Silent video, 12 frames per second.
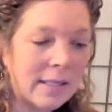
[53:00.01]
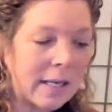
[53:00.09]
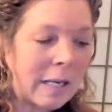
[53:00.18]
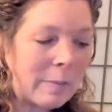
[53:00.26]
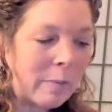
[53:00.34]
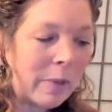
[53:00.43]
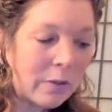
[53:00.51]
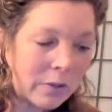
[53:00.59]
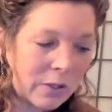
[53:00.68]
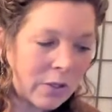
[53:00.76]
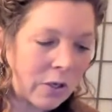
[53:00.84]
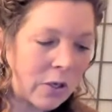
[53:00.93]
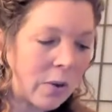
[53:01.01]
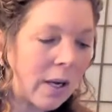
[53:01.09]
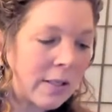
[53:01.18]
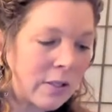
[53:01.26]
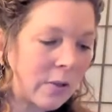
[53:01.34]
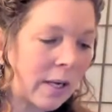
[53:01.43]
deck I'm about to show you,
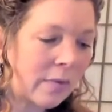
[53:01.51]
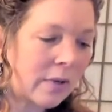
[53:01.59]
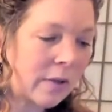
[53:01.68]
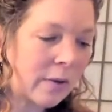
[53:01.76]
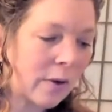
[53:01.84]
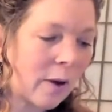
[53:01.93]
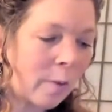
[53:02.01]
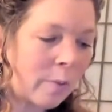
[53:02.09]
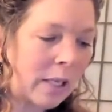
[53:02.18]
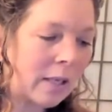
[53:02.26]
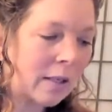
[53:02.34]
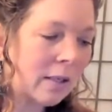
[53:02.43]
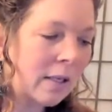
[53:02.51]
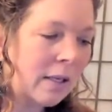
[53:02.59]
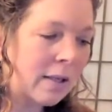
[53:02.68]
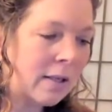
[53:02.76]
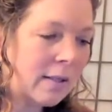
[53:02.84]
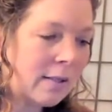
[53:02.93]
I do have another copy.
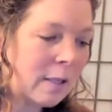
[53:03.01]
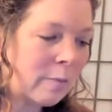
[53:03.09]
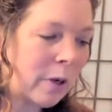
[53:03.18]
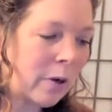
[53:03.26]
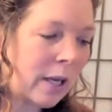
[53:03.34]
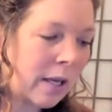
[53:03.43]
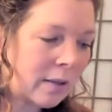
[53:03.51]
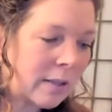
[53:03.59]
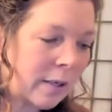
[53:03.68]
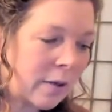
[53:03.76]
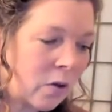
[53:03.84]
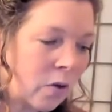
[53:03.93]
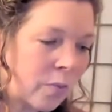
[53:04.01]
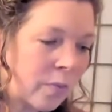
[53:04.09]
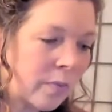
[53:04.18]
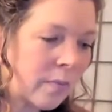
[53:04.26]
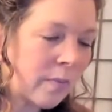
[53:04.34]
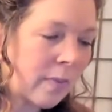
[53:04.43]
This is the Marielle Tarot.
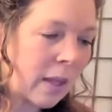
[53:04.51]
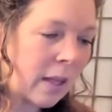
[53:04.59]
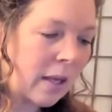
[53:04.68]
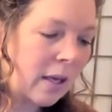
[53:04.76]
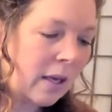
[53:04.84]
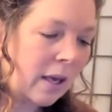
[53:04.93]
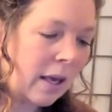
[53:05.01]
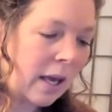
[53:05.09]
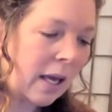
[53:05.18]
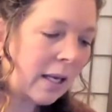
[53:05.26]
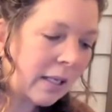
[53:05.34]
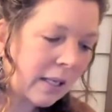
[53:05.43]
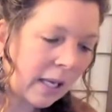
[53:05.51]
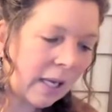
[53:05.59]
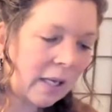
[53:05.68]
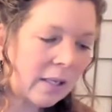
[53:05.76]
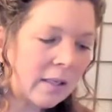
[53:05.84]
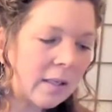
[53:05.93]
And
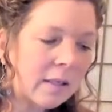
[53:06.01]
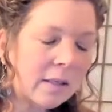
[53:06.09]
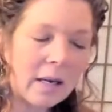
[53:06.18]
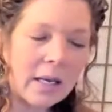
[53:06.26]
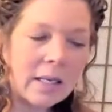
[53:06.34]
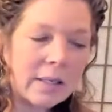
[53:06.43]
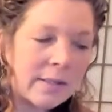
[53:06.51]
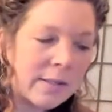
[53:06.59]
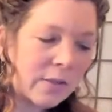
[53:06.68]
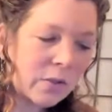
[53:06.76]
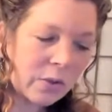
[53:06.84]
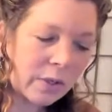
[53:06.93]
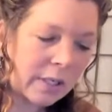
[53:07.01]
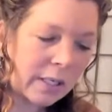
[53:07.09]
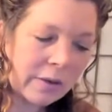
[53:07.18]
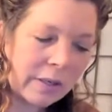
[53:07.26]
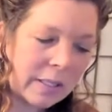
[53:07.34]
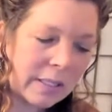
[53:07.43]
again, an
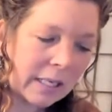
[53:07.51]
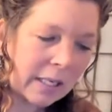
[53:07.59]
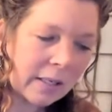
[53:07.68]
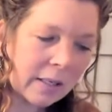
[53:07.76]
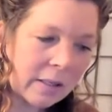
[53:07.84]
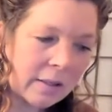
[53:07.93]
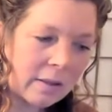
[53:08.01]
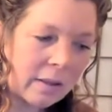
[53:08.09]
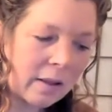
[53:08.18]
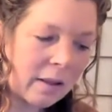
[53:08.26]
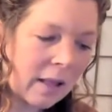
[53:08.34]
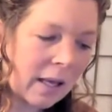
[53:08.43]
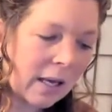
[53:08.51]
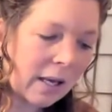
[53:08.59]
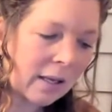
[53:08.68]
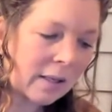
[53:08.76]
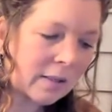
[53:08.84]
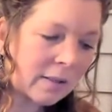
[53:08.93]
extraordinary deck
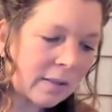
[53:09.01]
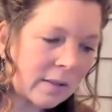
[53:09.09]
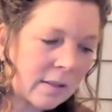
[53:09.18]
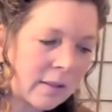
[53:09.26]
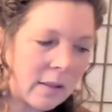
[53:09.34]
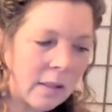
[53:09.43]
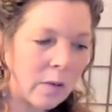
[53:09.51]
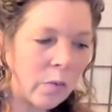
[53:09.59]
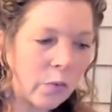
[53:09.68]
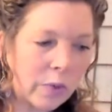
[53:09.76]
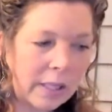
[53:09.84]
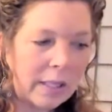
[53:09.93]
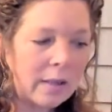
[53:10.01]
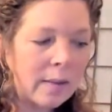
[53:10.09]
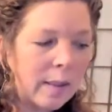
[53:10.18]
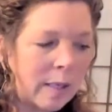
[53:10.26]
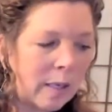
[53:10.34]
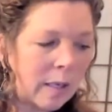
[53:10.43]
that
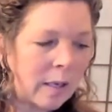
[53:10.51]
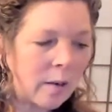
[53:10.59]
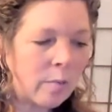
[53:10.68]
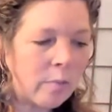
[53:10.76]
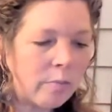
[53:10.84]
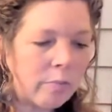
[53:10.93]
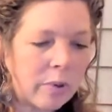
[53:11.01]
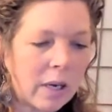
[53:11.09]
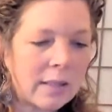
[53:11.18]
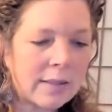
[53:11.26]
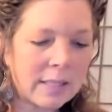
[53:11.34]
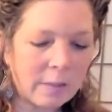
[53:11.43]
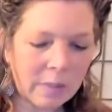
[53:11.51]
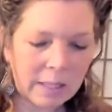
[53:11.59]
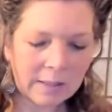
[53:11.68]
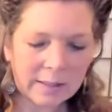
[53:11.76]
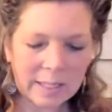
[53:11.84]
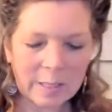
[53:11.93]
really brought
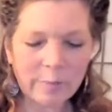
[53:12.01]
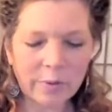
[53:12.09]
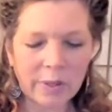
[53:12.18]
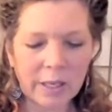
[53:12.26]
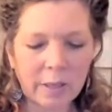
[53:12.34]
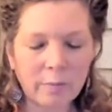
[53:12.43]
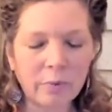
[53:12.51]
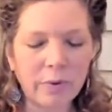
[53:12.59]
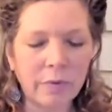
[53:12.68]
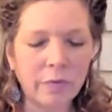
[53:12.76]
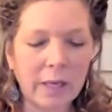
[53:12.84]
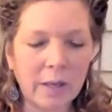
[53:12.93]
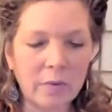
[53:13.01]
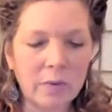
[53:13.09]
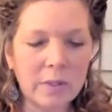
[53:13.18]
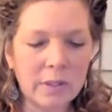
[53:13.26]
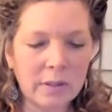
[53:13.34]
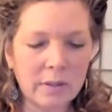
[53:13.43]
something deep and
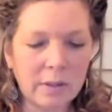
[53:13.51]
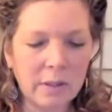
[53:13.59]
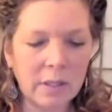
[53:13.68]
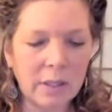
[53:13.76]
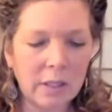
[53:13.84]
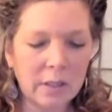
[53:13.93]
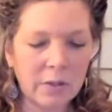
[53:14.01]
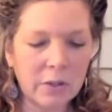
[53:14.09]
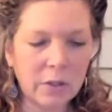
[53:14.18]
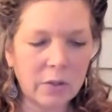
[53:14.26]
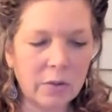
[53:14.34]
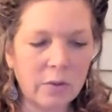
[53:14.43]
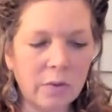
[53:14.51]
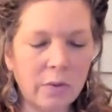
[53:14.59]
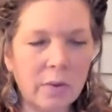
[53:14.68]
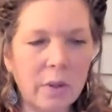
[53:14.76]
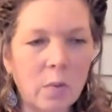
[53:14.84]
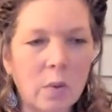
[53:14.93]
profound
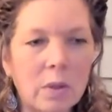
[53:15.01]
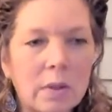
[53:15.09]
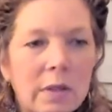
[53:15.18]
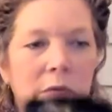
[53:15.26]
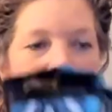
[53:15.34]
to the world of